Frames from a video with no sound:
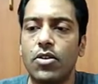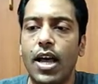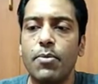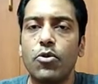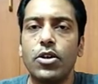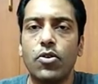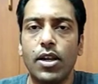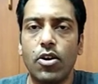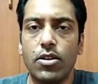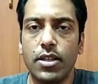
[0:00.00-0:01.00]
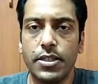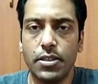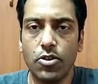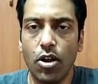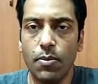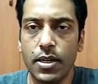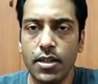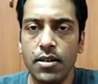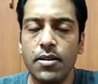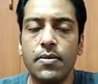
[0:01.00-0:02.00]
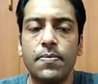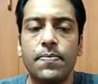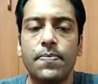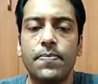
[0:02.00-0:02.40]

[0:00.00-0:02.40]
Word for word: So I am going to click on the install button